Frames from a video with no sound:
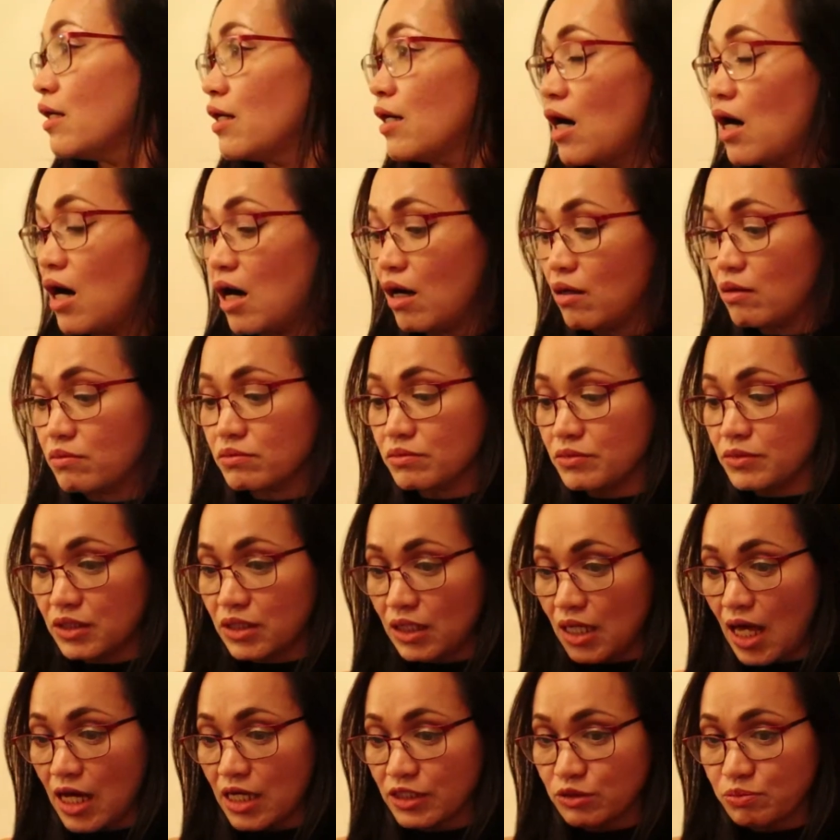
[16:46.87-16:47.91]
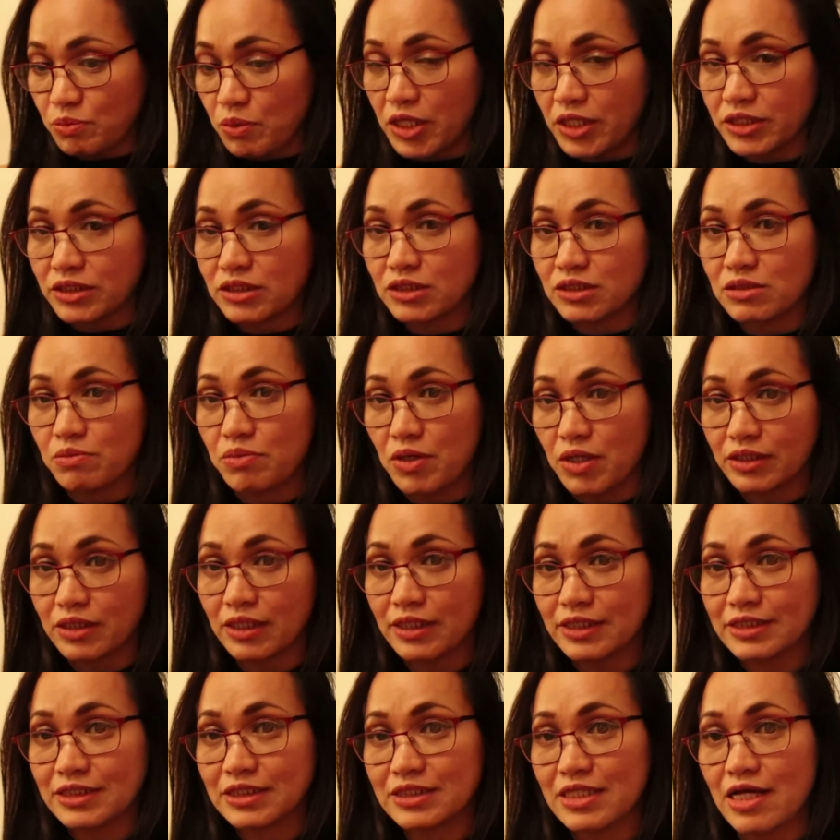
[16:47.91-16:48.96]
The last part's the bottle
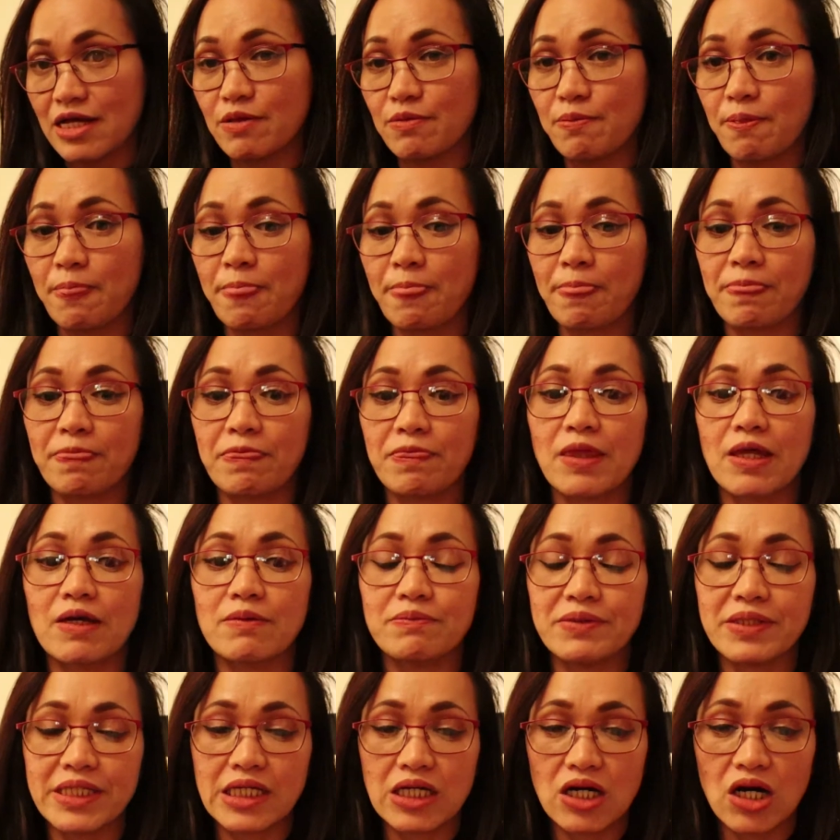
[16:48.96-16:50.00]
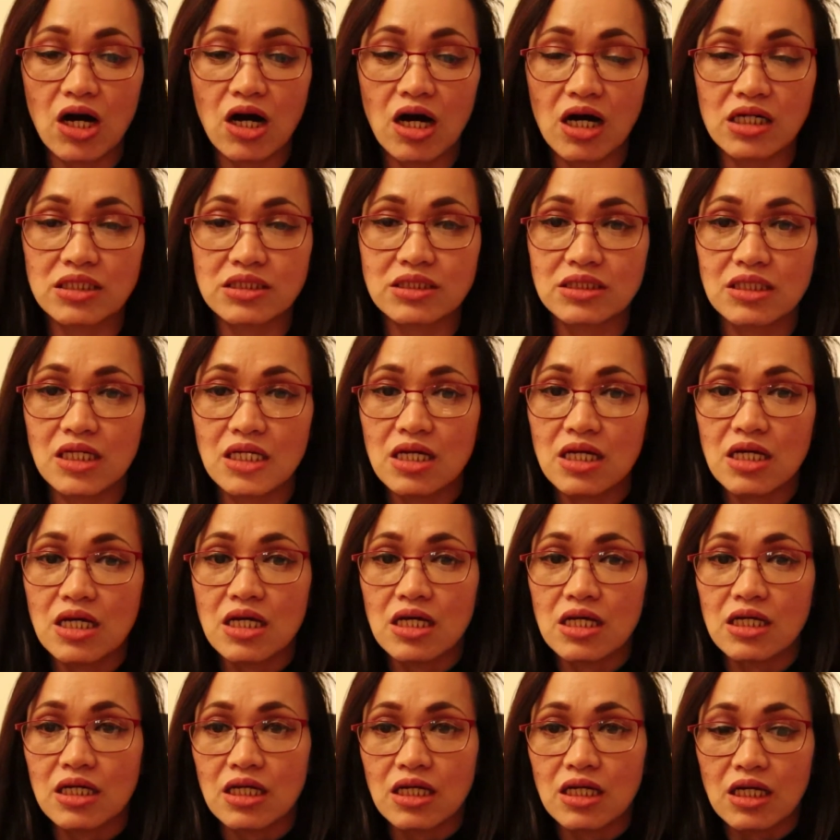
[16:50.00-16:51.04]
itself, because
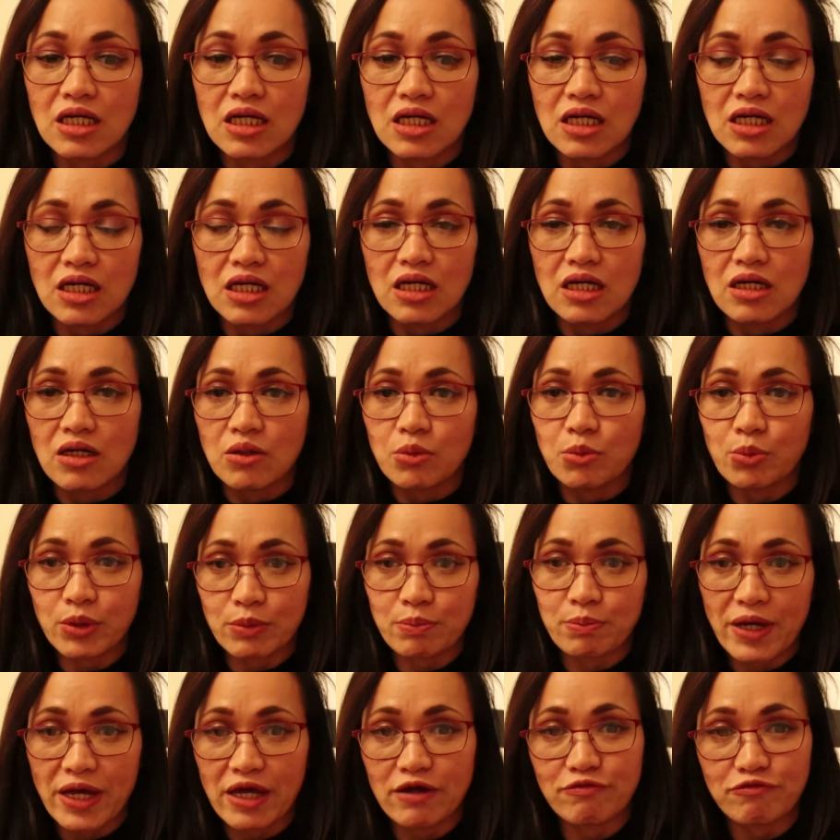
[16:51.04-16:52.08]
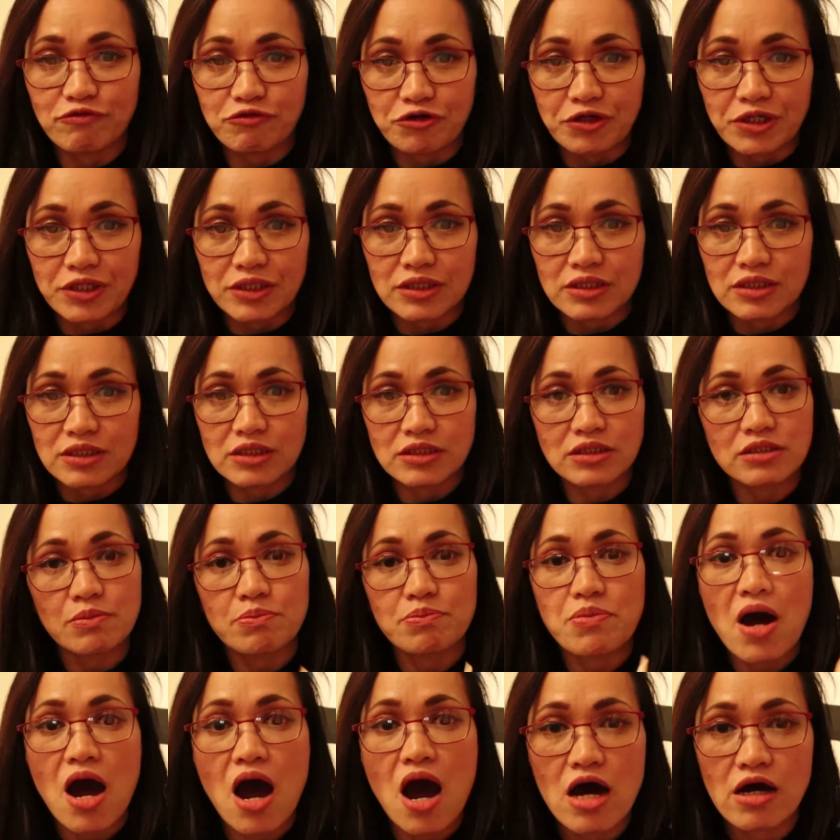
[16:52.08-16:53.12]
we pay for it. That's a
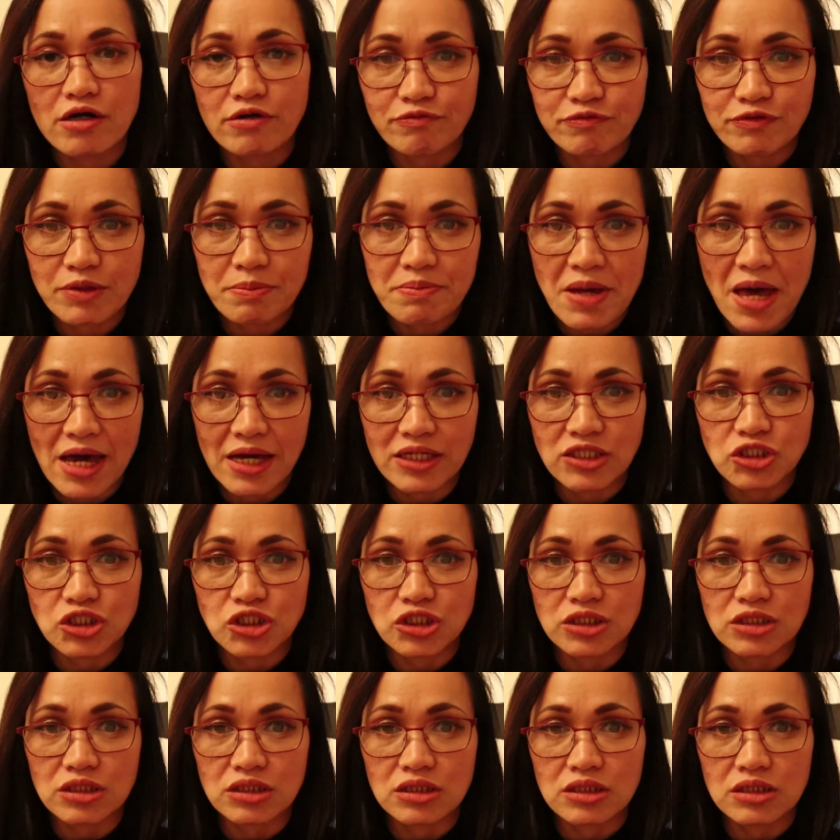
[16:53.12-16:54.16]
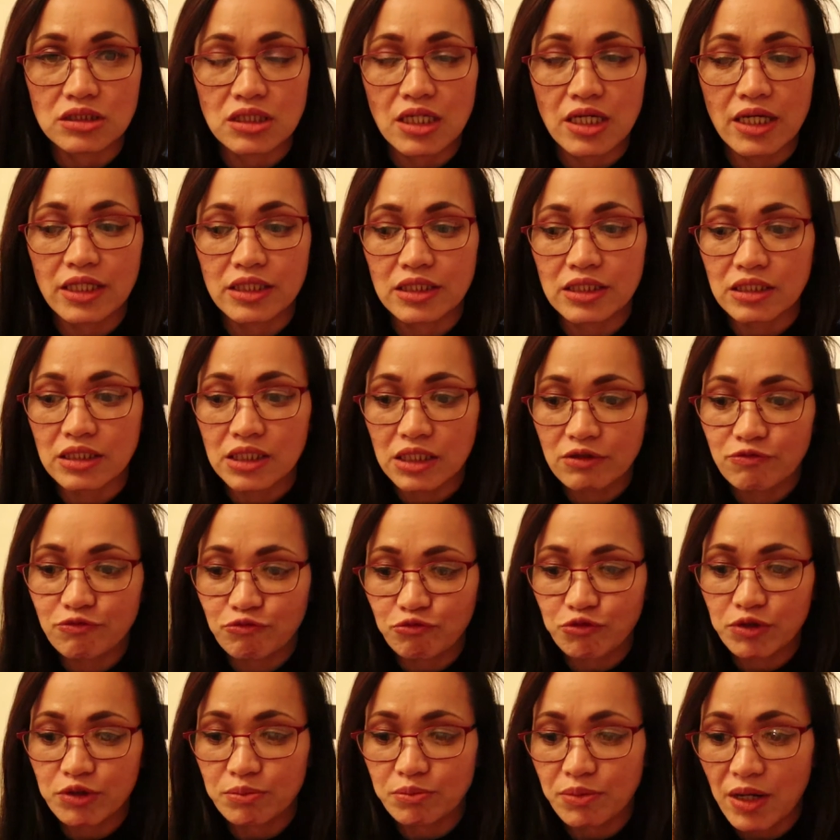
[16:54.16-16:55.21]
part of the packaging. And if
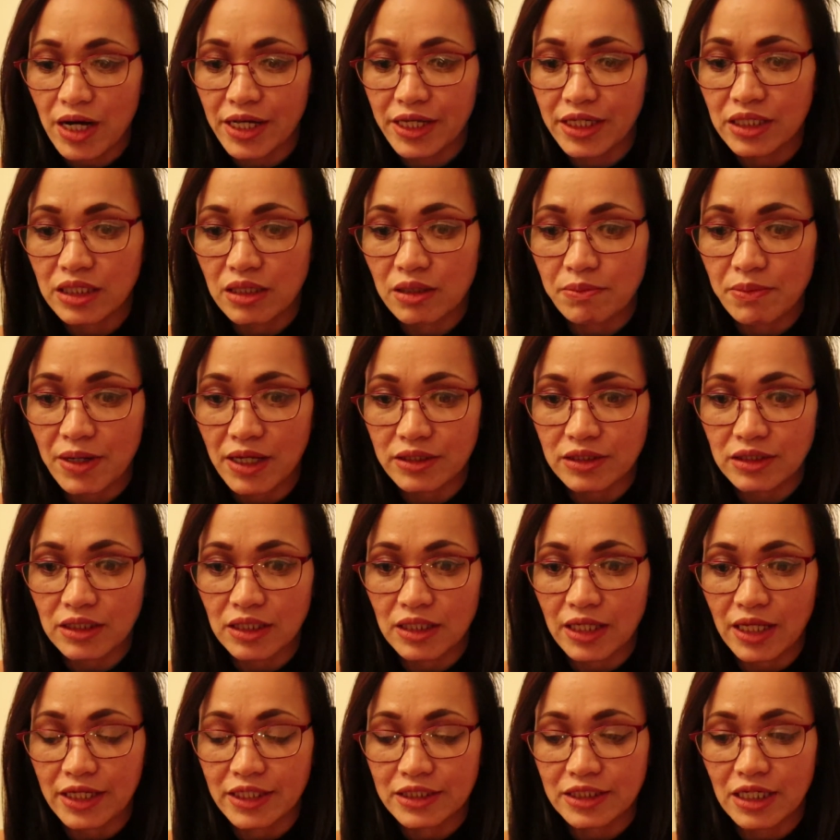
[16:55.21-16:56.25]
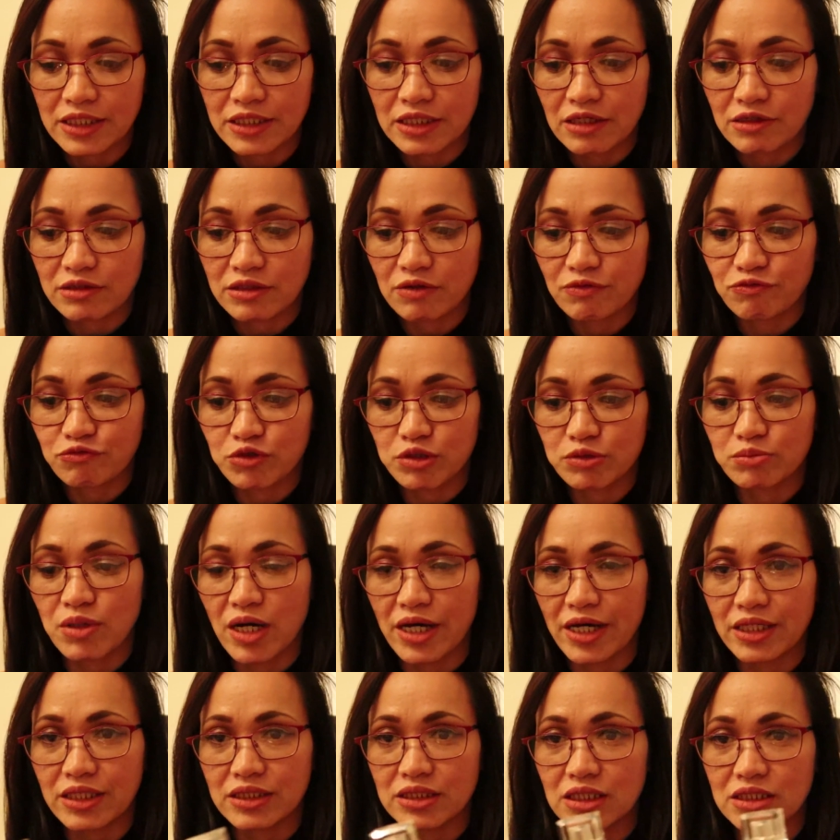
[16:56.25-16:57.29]
we're buying a bottle like that, and if we're
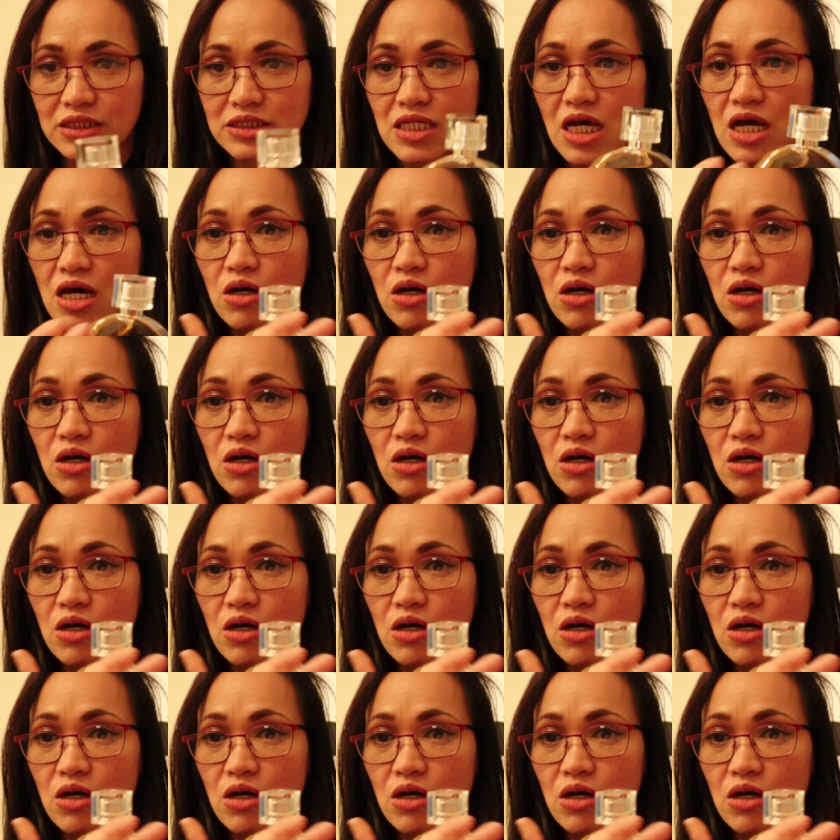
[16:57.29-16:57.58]
buying this,